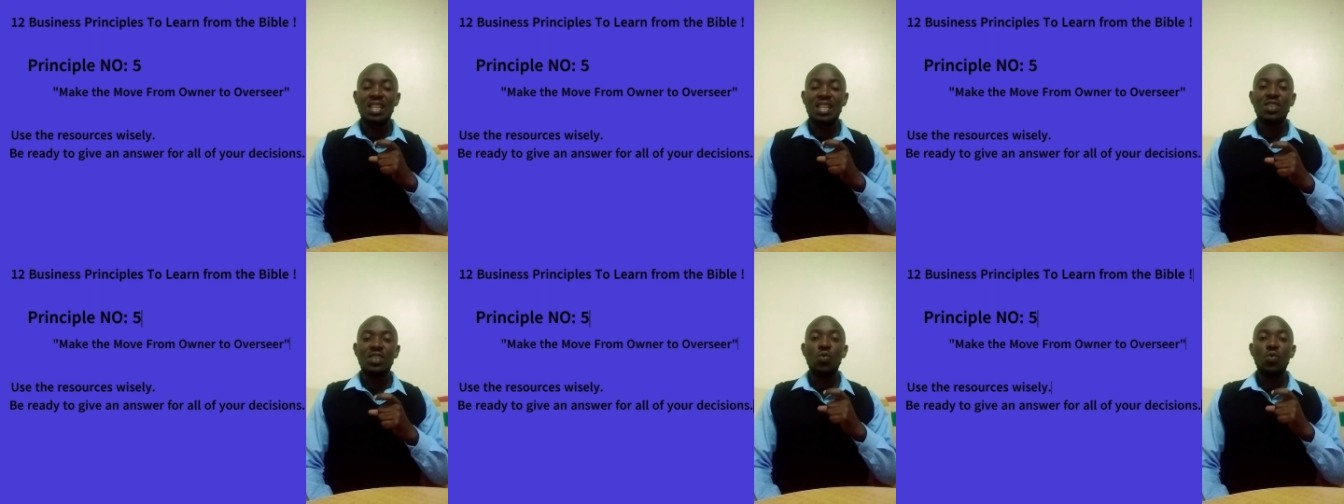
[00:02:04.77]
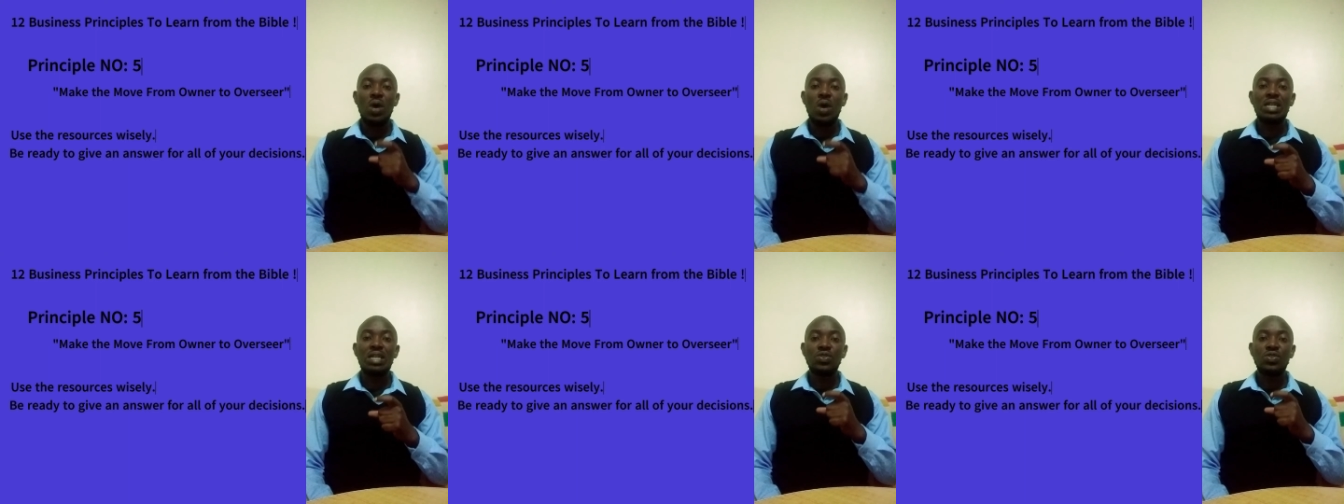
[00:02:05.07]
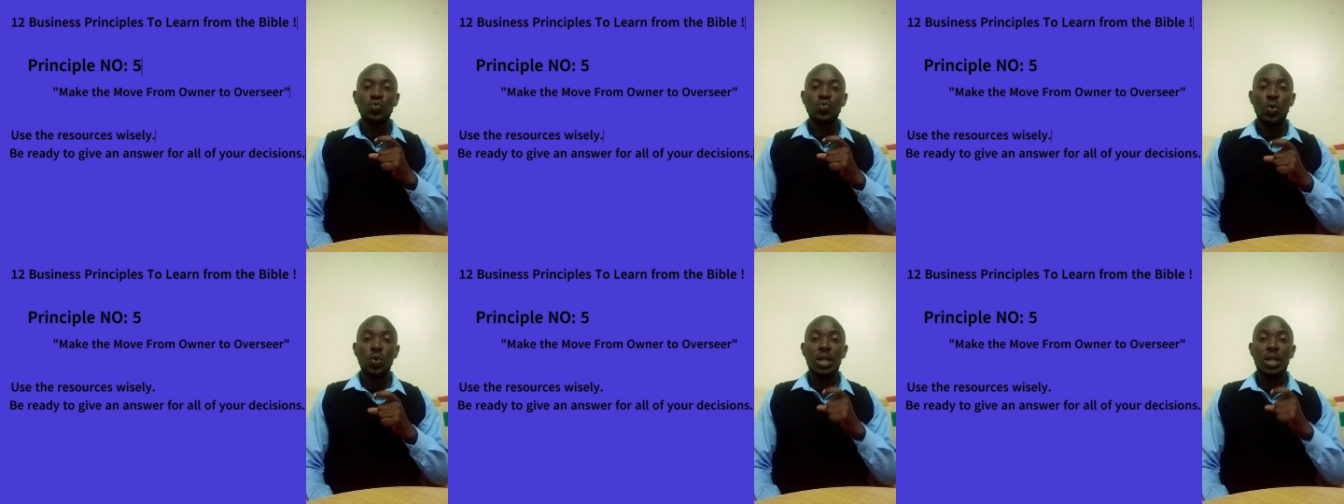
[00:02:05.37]
the words
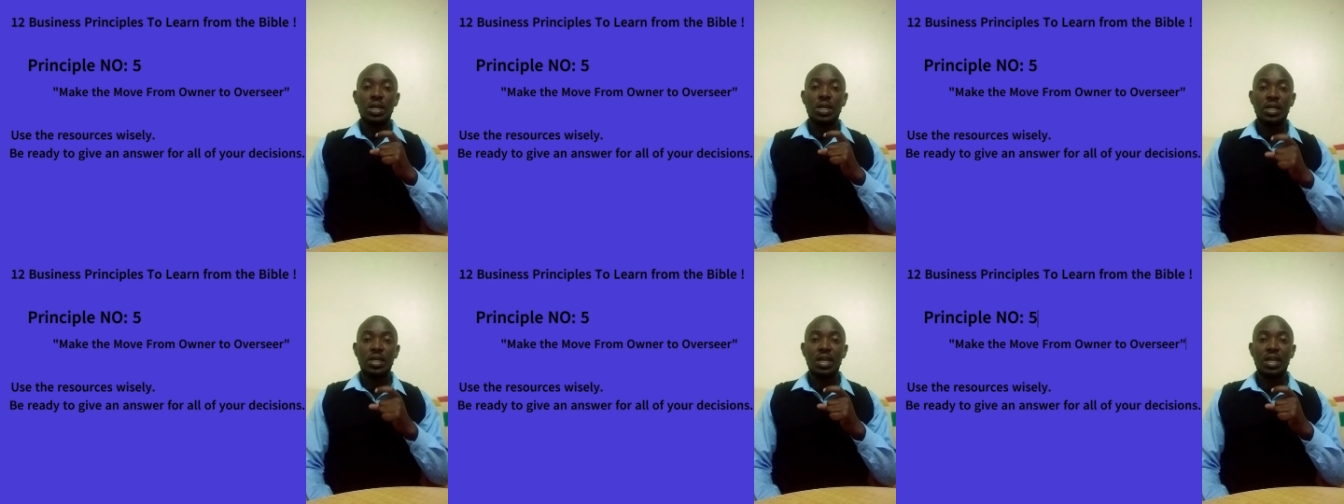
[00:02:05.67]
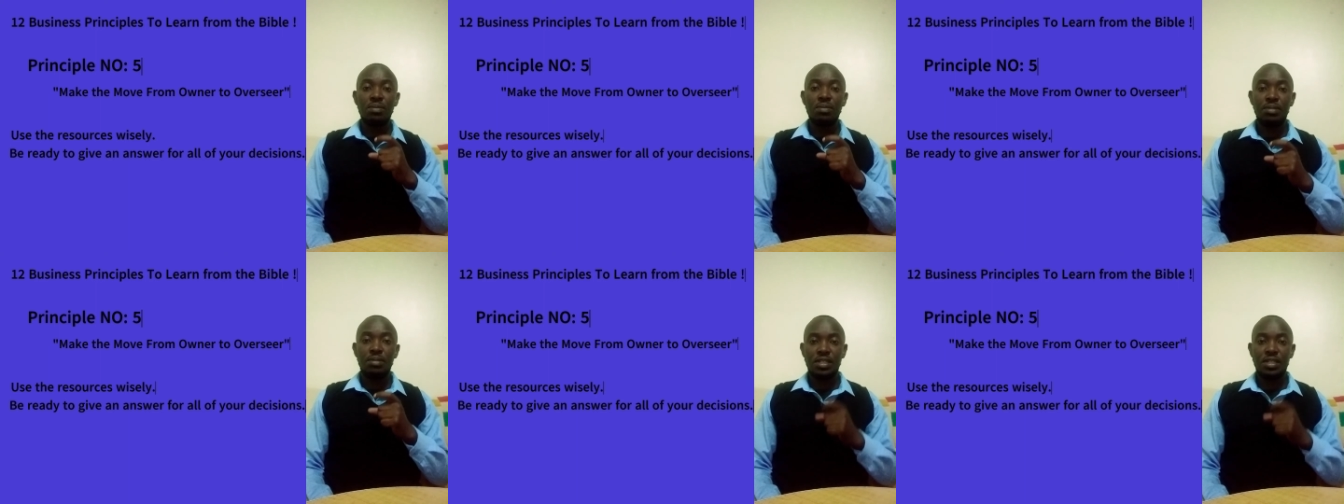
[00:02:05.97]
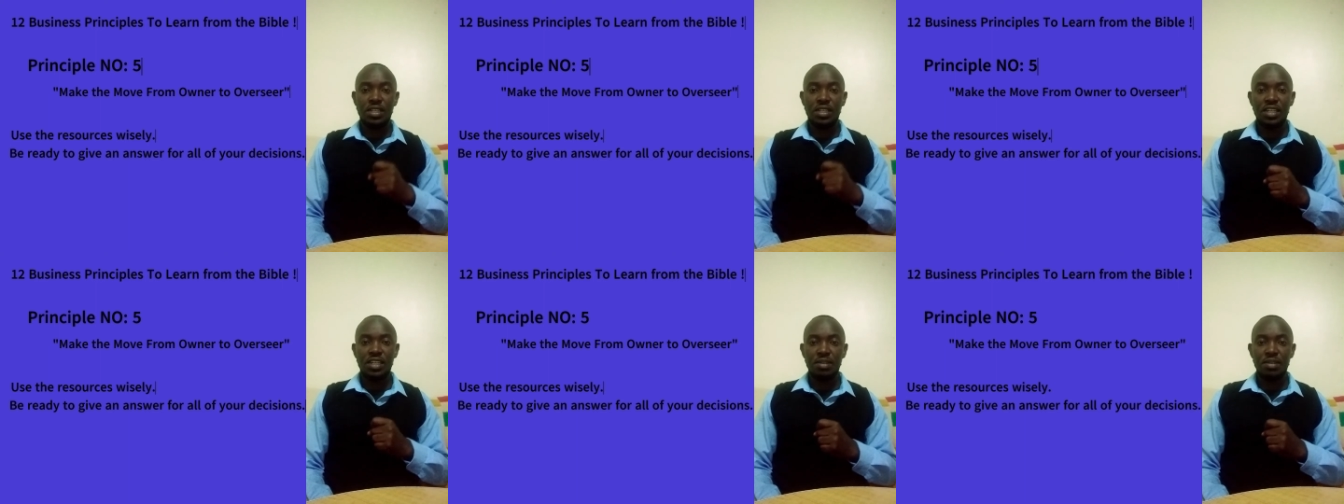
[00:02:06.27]
"well done" be
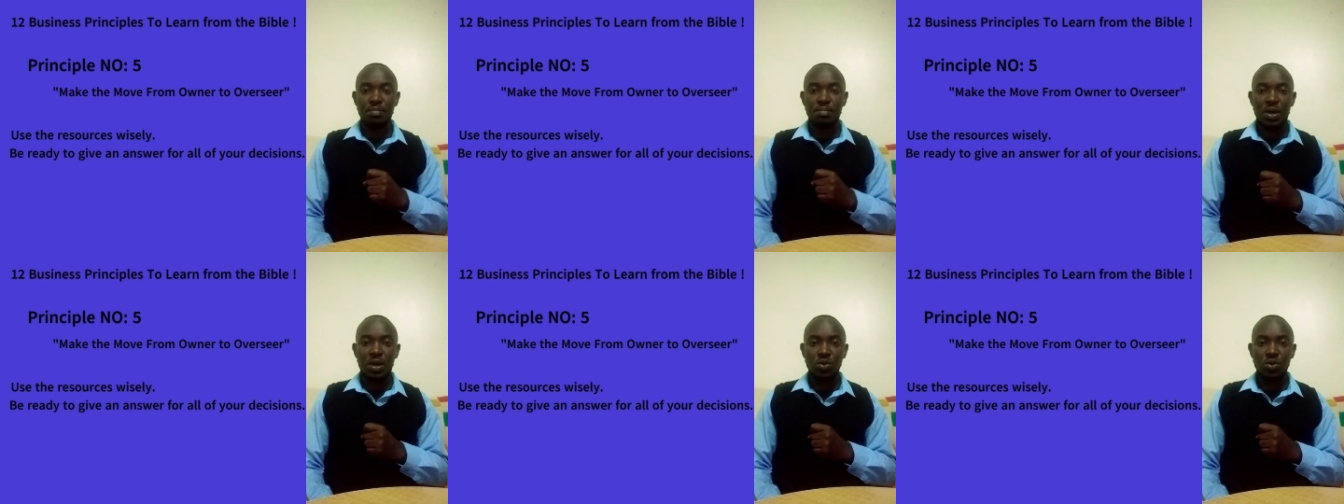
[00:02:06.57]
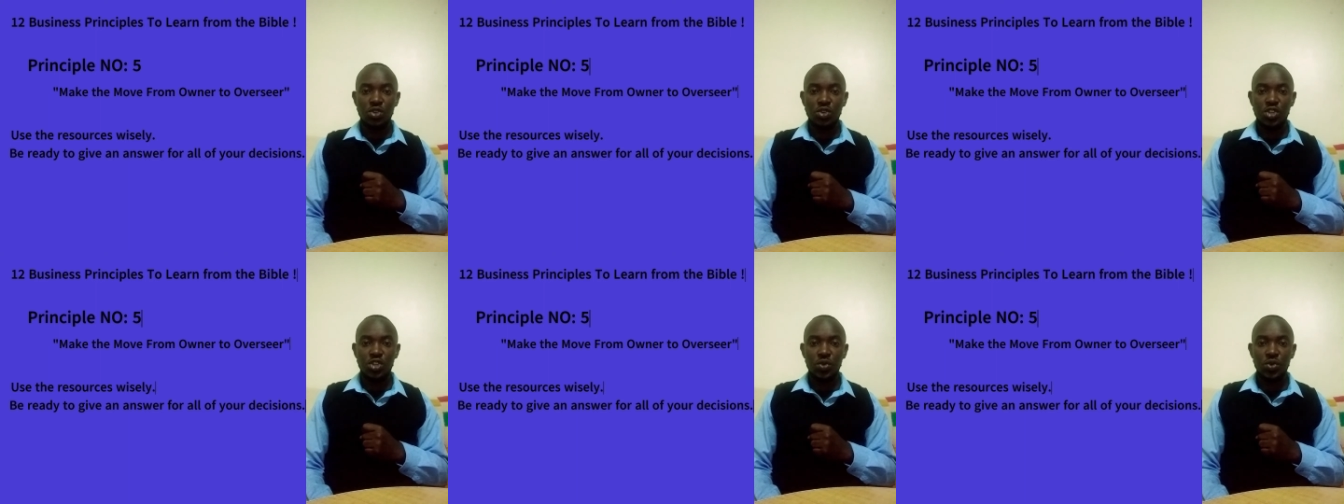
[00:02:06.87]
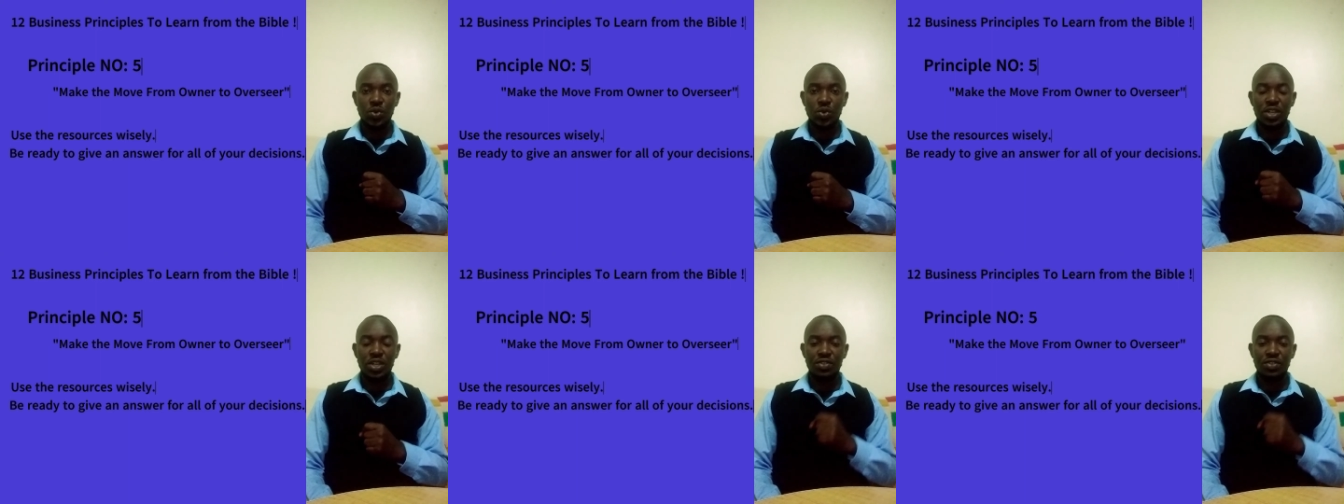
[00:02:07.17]
said about
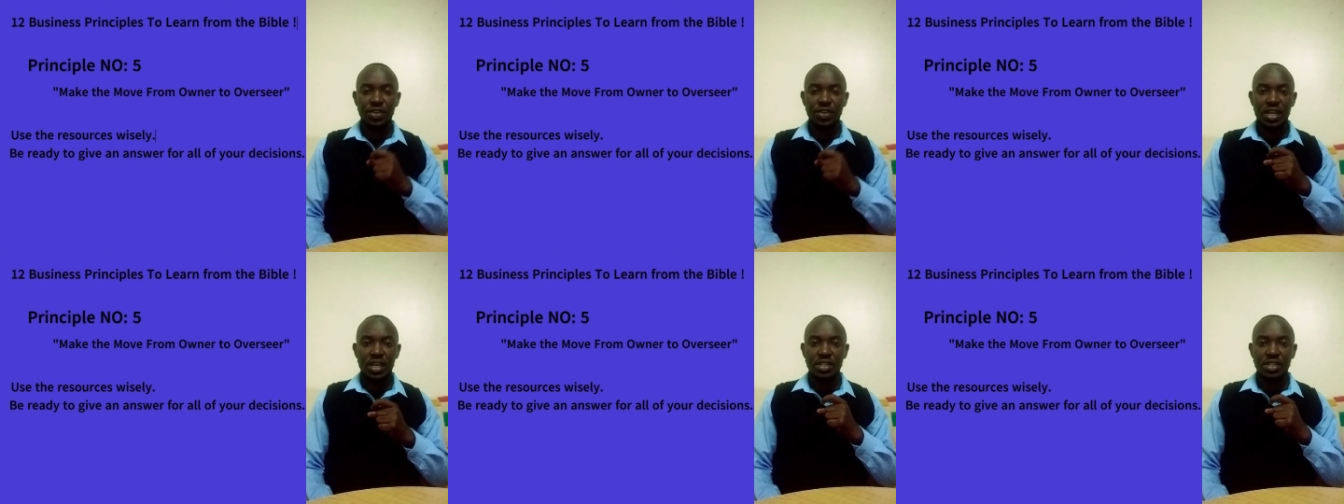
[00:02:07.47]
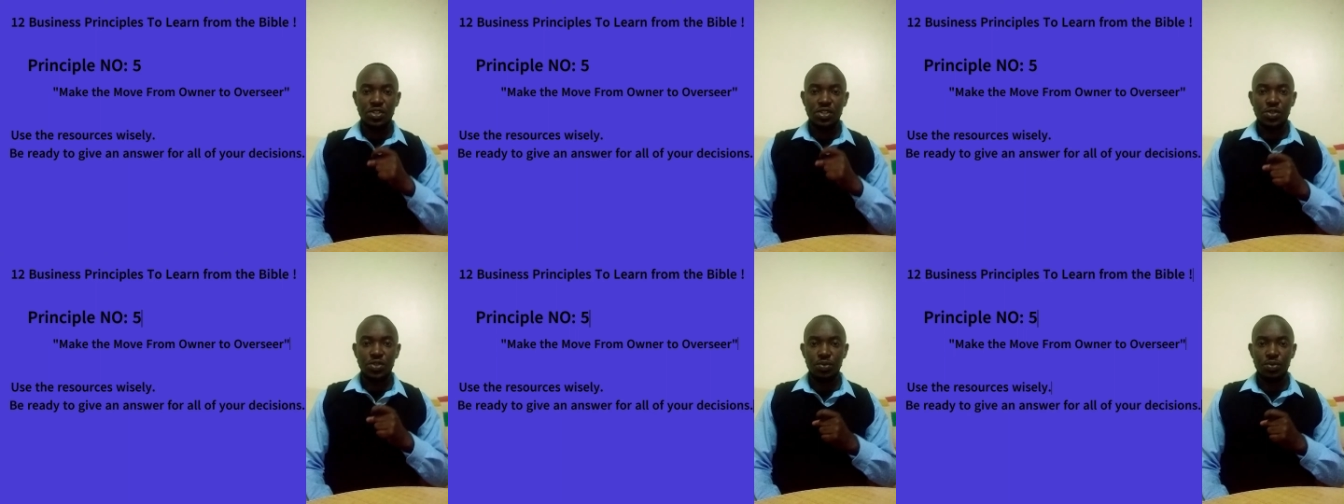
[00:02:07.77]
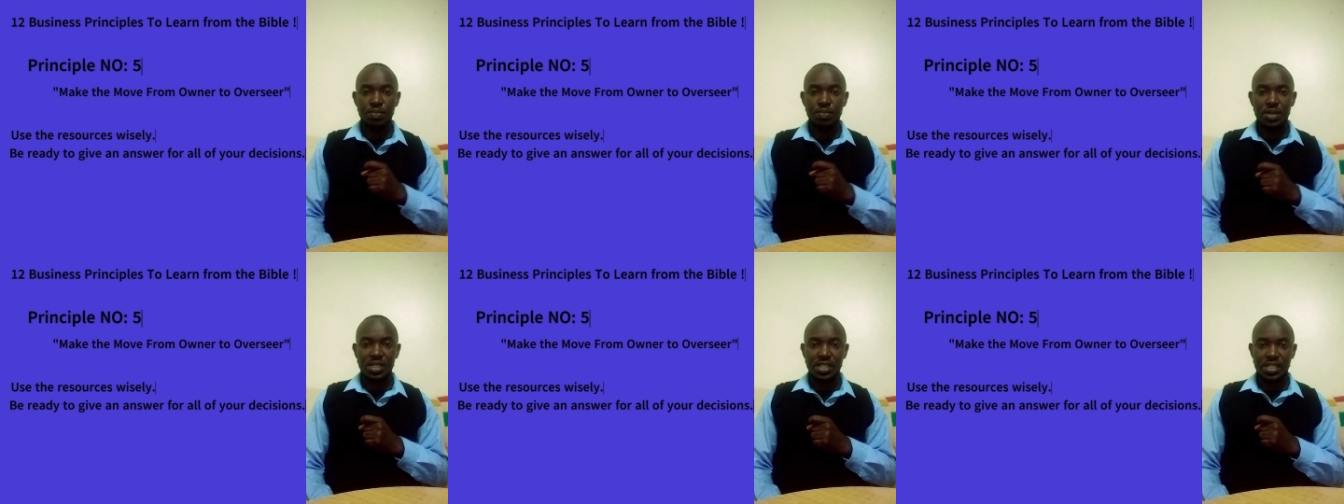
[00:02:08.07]
you in regards to your
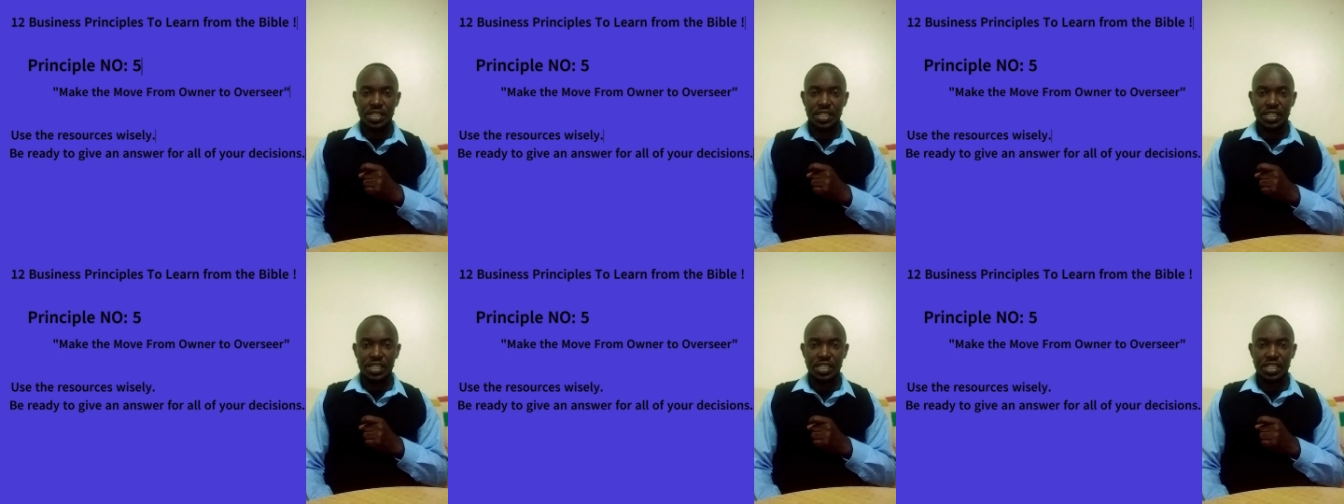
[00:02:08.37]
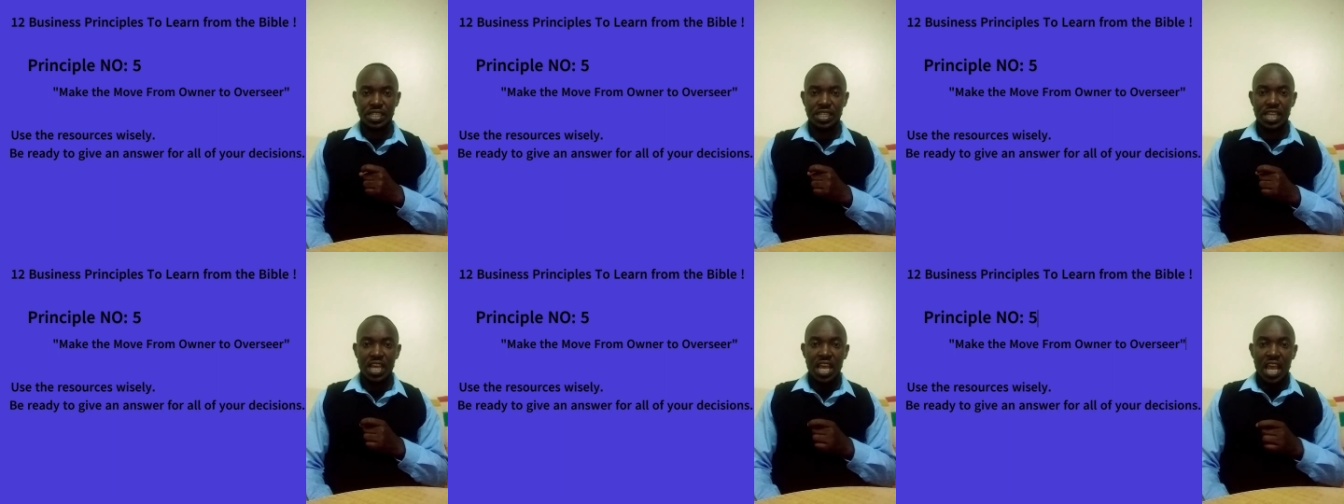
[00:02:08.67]
business?